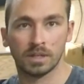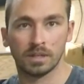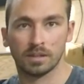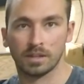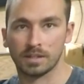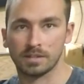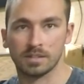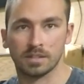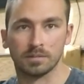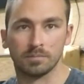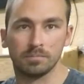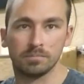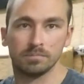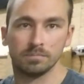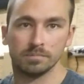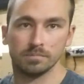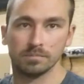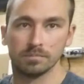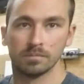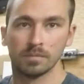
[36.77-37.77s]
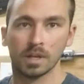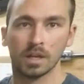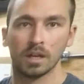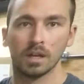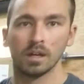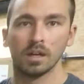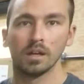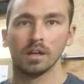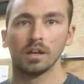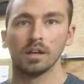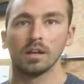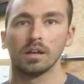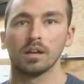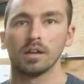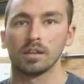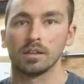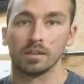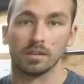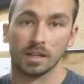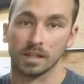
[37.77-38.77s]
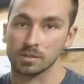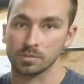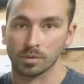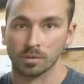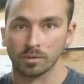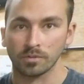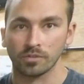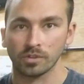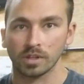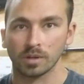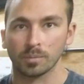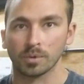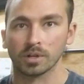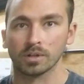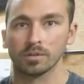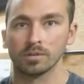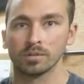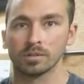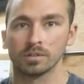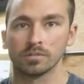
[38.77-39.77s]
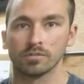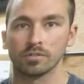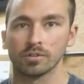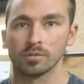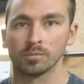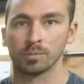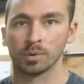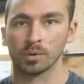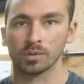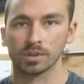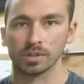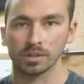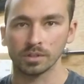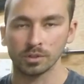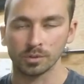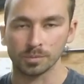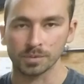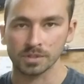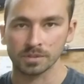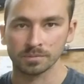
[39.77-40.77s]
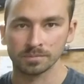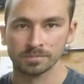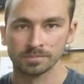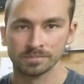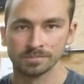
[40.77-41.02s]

That's it. And that's where we fill up our coolant for both the loops.